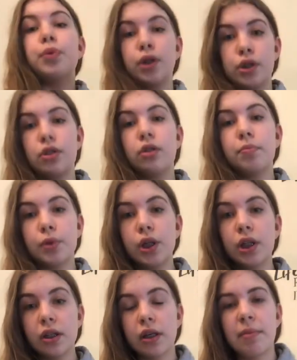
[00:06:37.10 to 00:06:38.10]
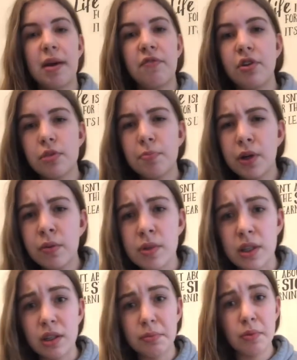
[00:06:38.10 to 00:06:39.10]
personal bird. Like my first bird was a
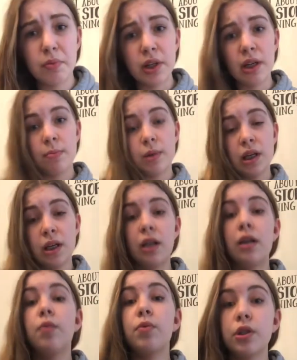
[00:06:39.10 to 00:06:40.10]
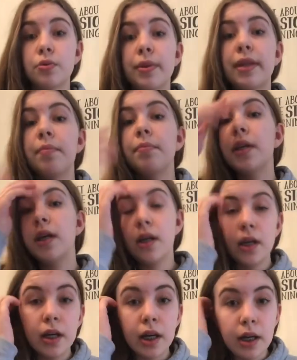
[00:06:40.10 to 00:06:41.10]
little bit more nippy, and I worked with him,
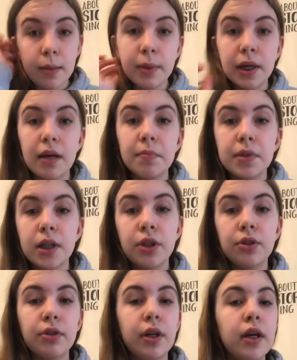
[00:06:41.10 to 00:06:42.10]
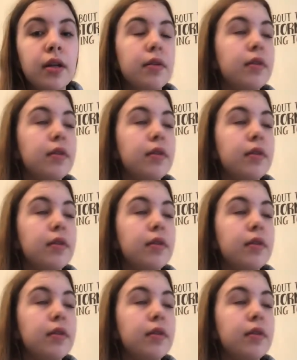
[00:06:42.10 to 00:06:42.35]
and he became such a great